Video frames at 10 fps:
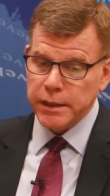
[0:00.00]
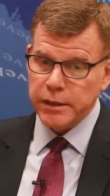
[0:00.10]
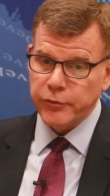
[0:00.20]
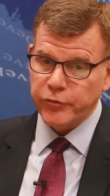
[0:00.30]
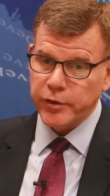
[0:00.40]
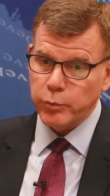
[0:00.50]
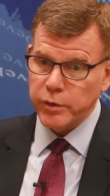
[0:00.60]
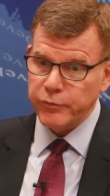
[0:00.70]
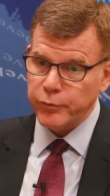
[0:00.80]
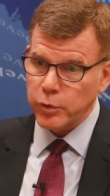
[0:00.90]
is that
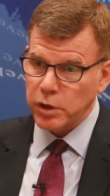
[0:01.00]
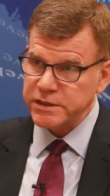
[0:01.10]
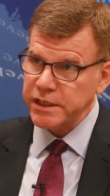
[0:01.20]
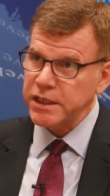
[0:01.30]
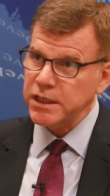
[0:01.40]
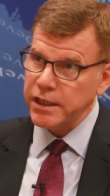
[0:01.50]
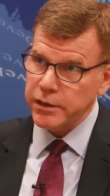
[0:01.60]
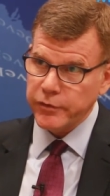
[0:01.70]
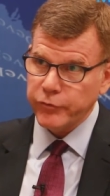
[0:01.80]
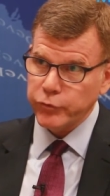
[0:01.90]
we've
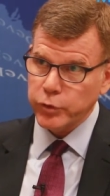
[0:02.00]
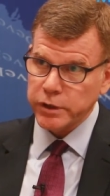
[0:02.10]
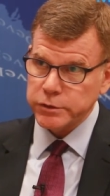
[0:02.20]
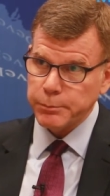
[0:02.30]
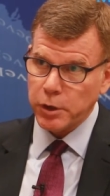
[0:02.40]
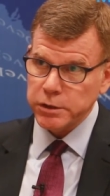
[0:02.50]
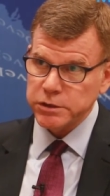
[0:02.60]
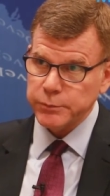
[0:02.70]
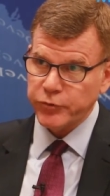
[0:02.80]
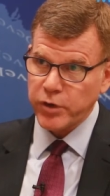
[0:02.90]
articulated this new country
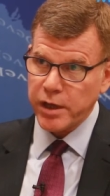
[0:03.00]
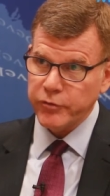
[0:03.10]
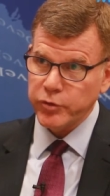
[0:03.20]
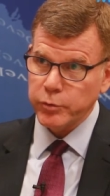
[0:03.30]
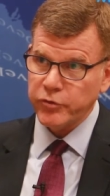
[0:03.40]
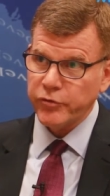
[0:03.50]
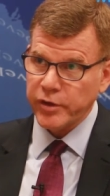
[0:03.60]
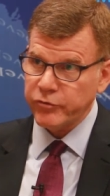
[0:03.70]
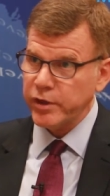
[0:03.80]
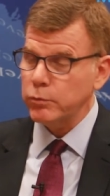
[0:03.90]
partnership strategy, which, as I
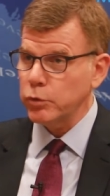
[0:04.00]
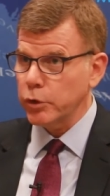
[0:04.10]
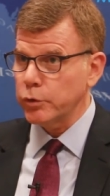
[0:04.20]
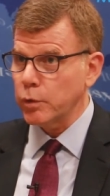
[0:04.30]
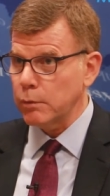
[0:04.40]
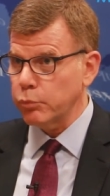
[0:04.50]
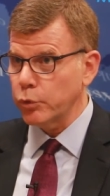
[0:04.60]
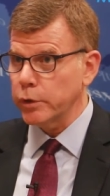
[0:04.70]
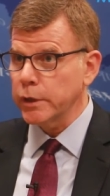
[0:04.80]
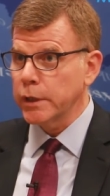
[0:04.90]
said, will go to our
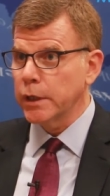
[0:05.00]
board